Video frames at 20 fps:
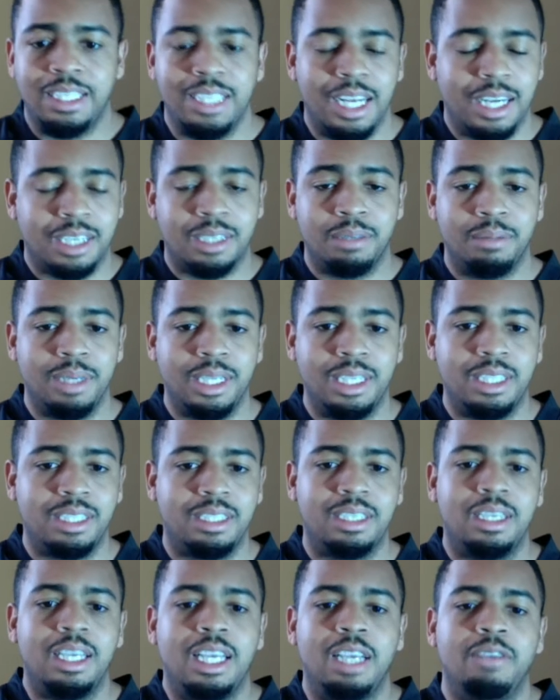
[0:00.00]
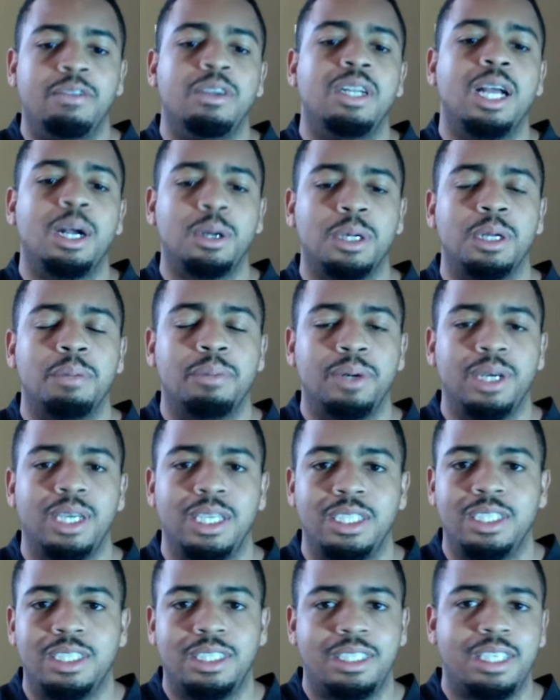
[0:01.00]
not committing to, if you're not going to play,
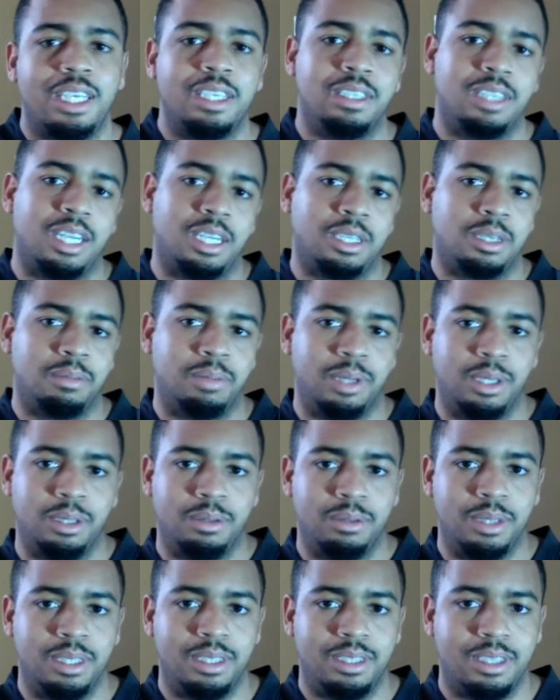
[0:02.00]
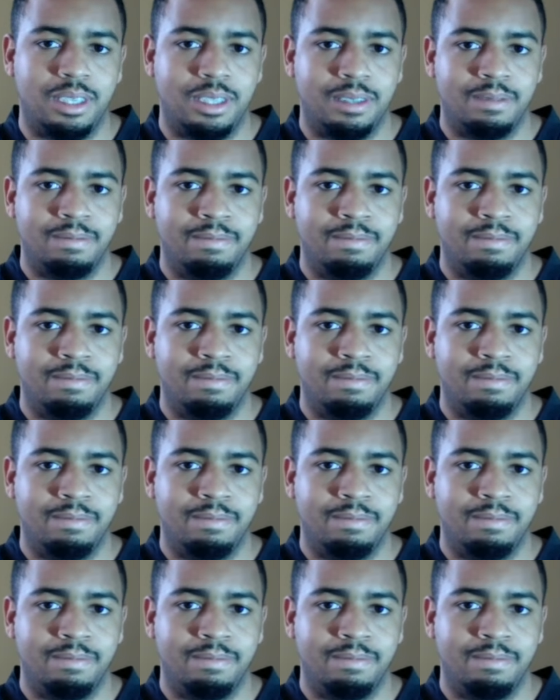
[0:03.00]
just say you're not going to play to week 10.